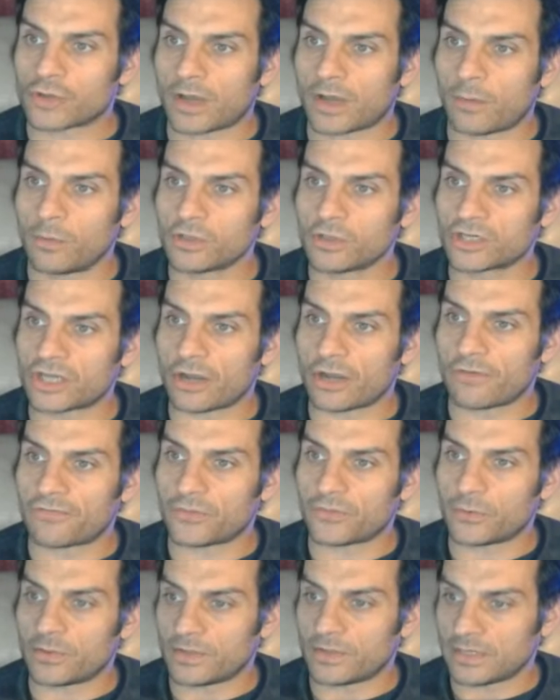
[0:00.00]
will share a
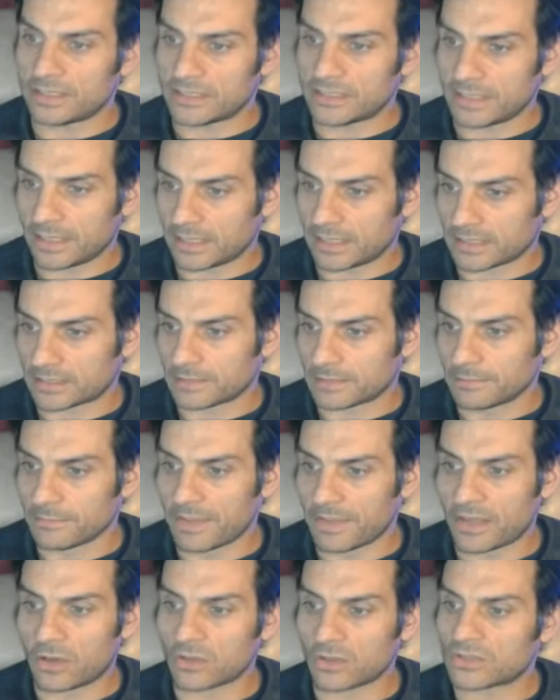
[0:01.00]
few of these things,
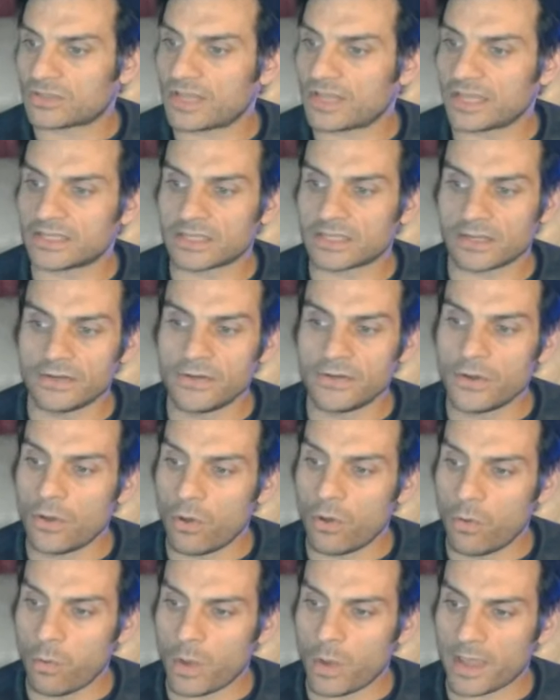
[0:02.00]
because there's
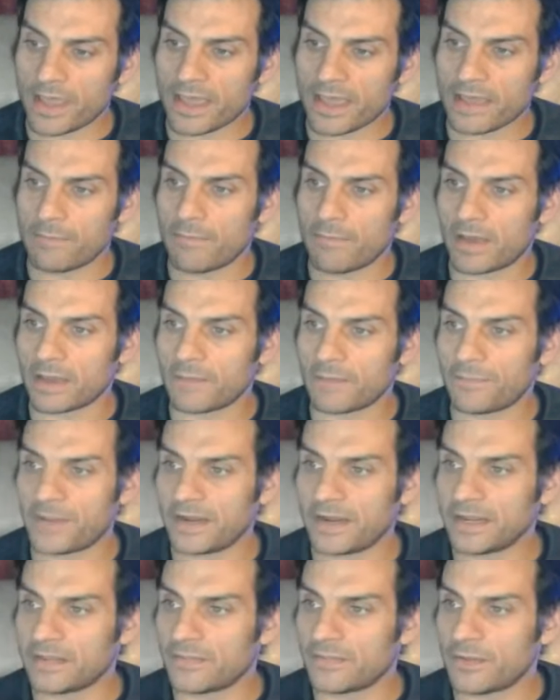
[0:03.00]
no way, in my
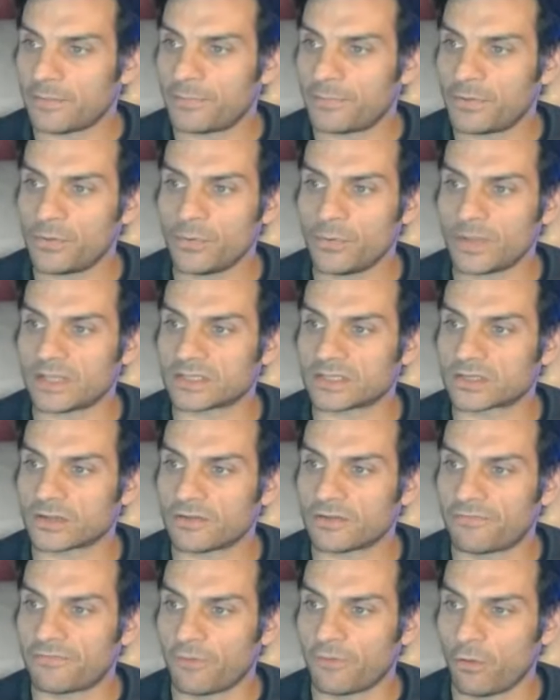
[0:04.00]
opinion, that Putin's going
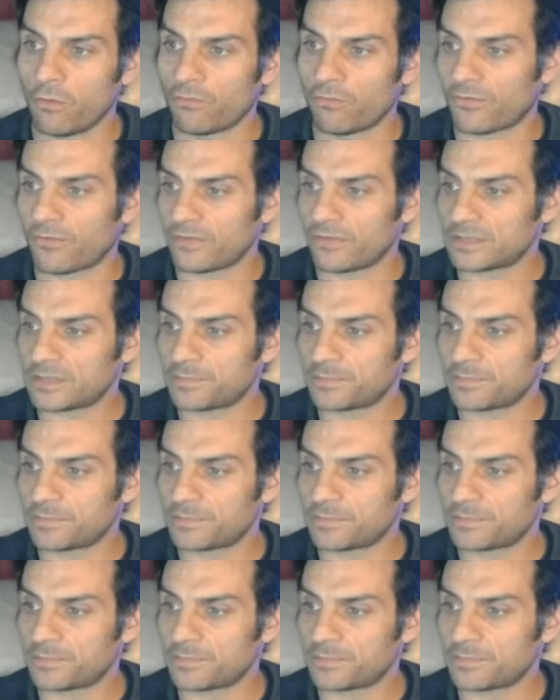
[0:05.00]
to fall for this